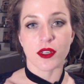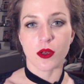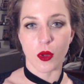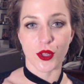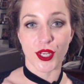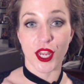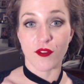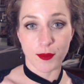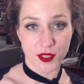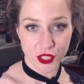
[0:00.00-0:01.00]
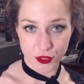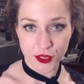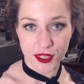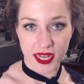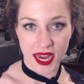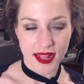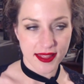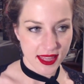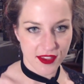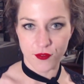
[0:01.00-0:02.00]
equality of opportunity
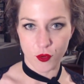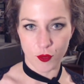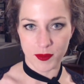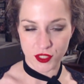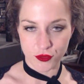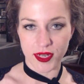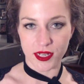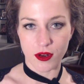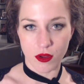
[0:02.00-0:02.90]
and therefore be treated